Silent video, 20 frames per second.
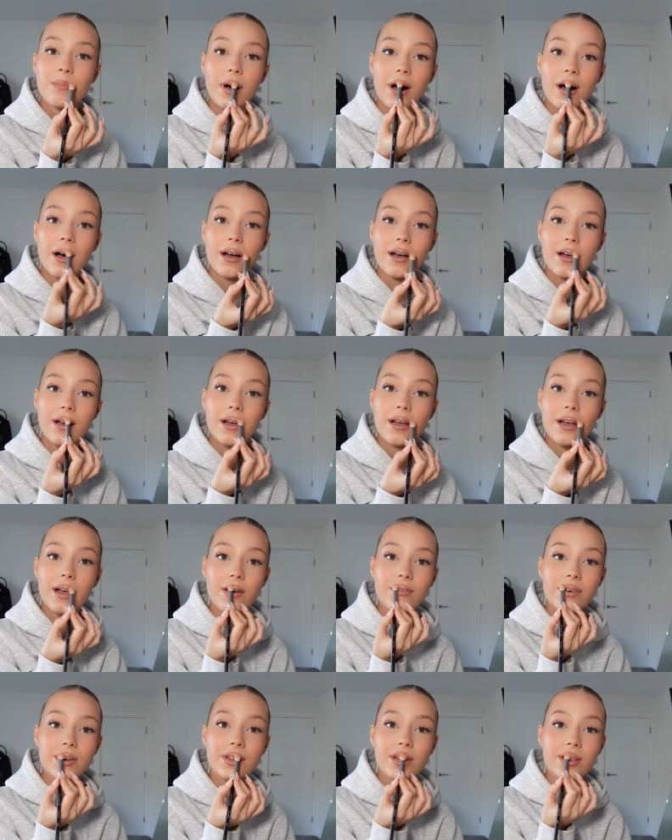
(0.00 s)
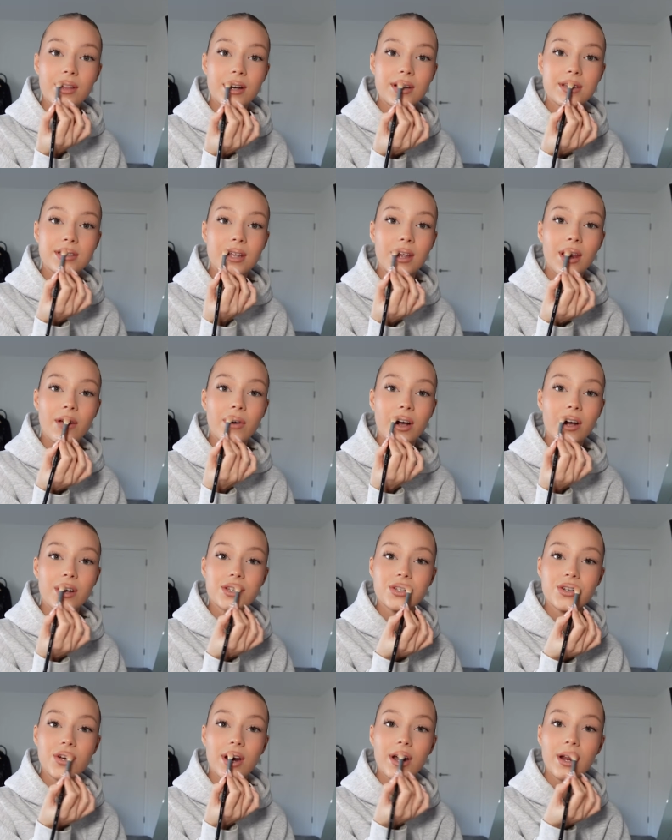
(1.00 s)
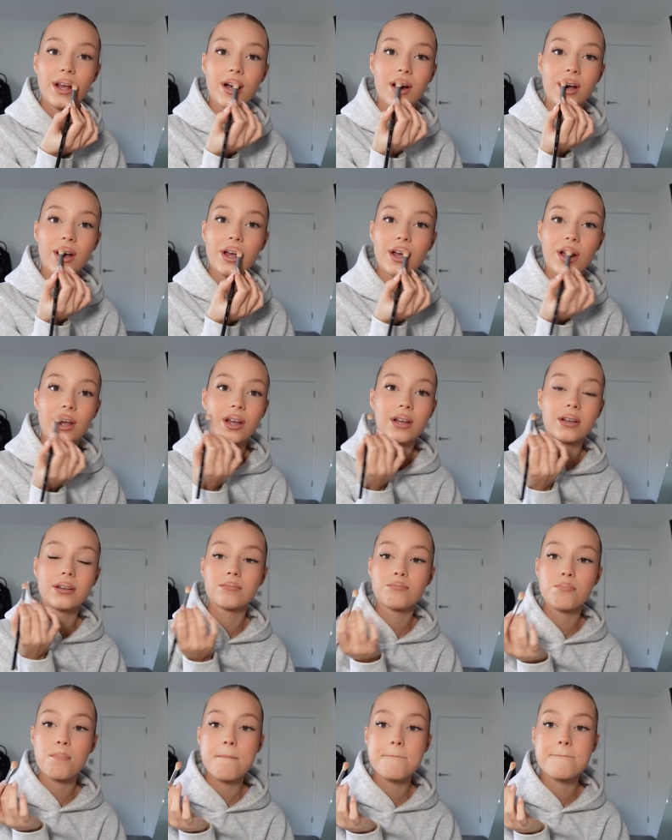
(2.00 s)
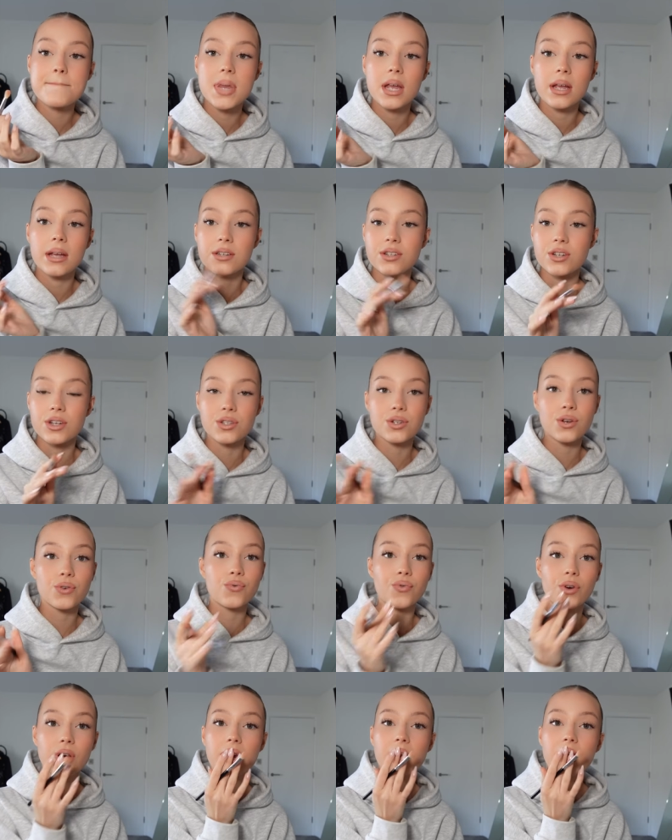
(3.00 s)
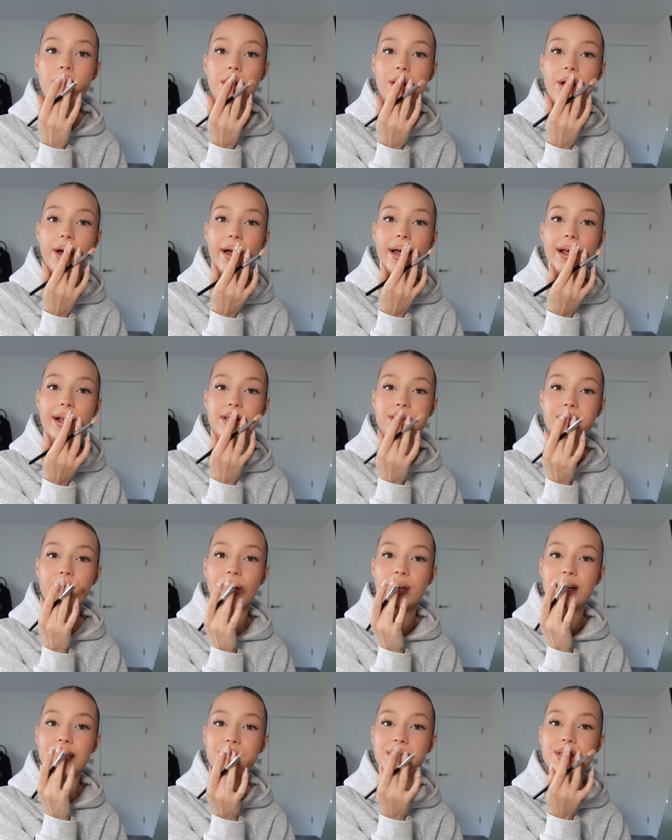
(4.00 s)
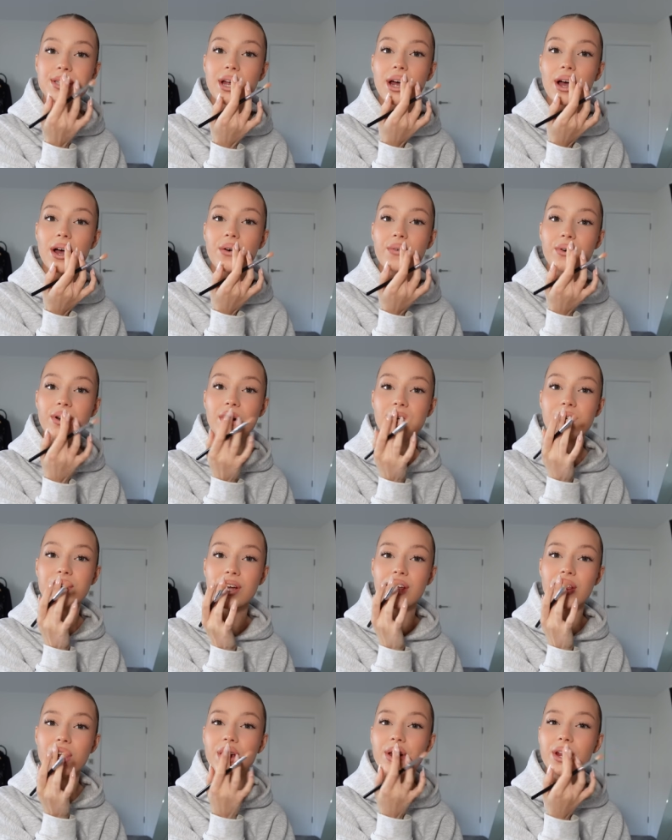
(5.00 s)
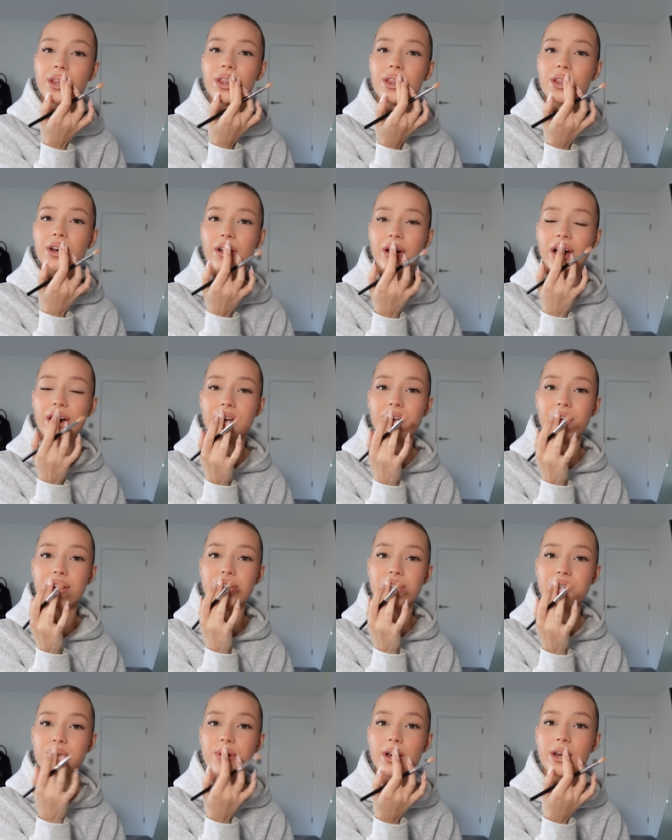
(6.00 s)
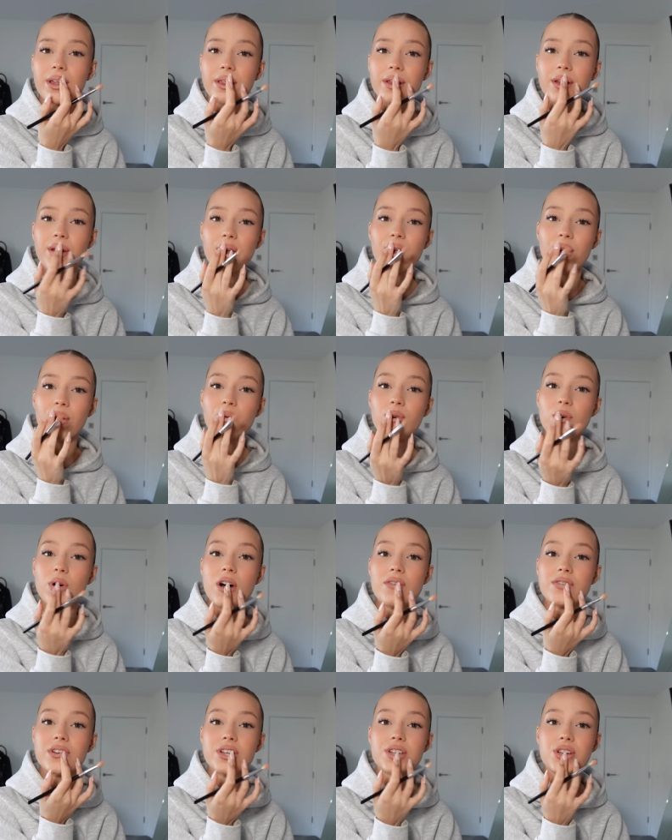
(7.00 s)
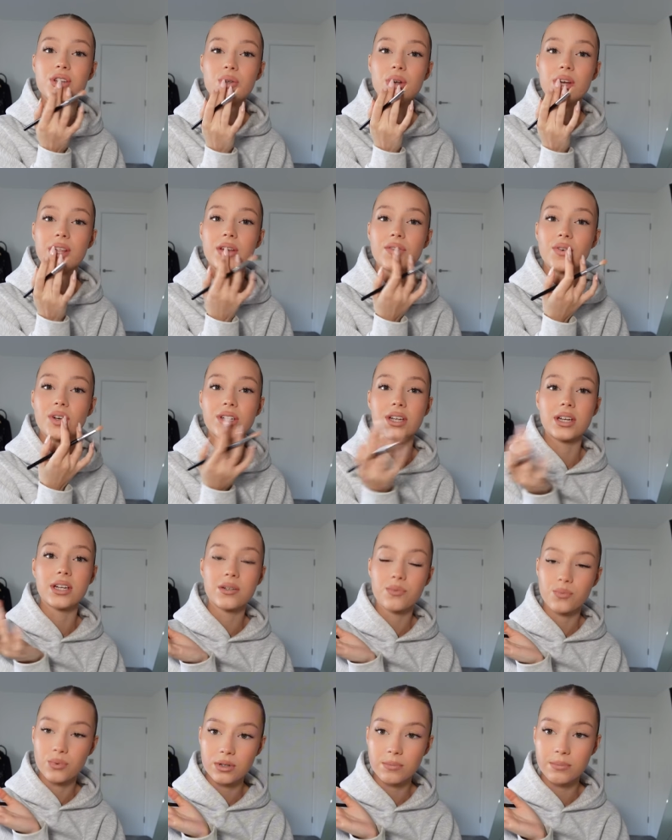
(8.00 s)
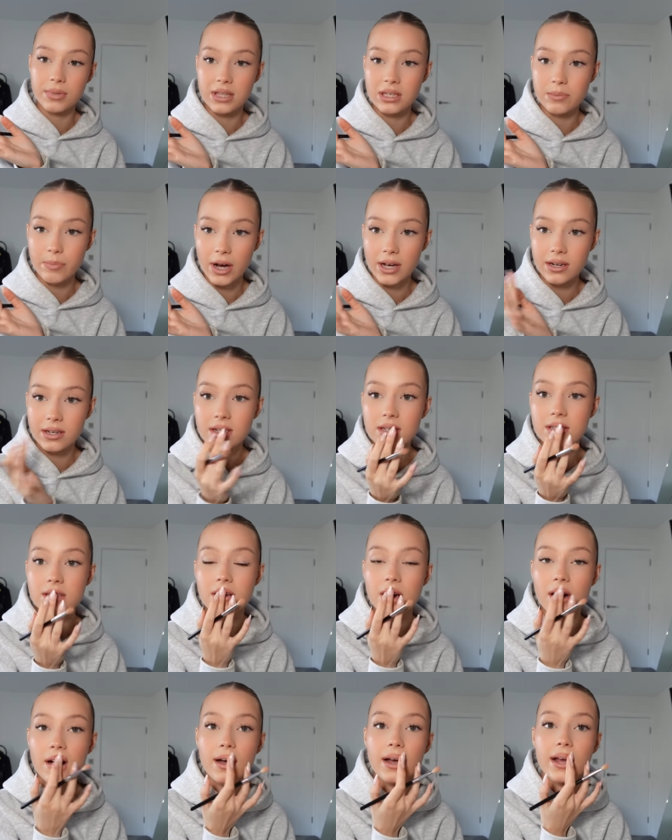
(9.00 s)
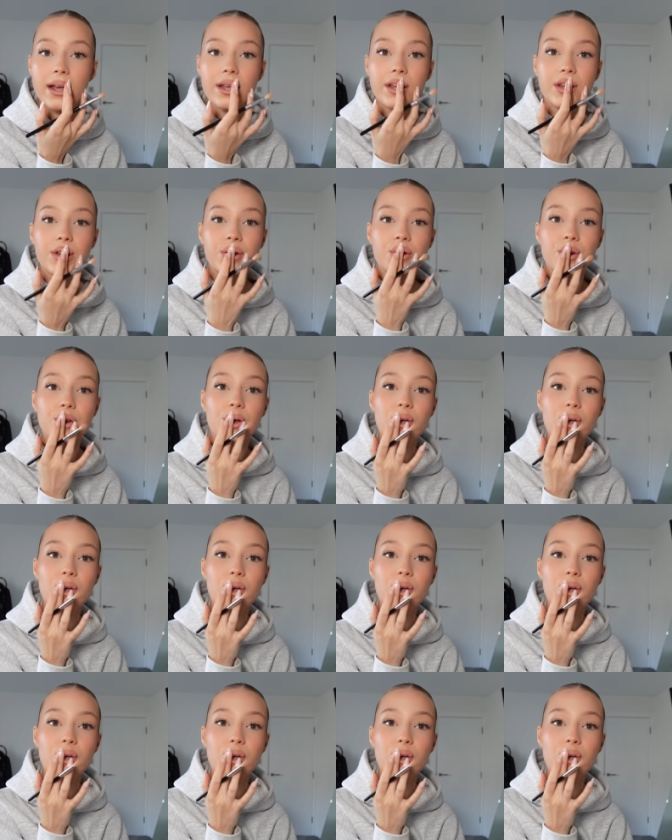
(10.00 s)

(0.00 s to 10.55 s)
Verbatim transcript: but everything that I see about Australia is just really nice. I just, yeah, would love to go. The only thing that I had issues with, will have issues with if I did, would be the spiders. I